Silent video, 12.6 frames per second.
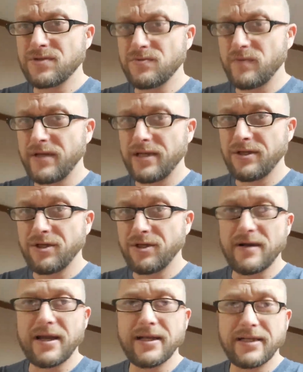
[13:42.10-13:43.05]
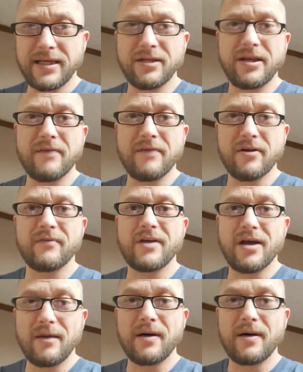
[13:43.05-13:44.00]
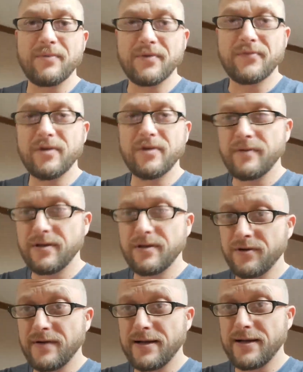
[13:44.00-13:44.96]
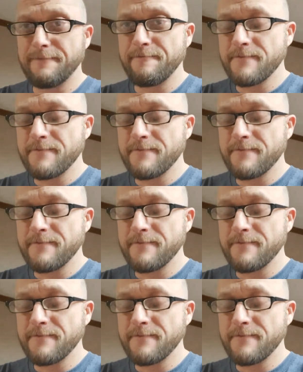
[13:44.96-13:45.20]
when you're right, could never have come up with free will. You're right.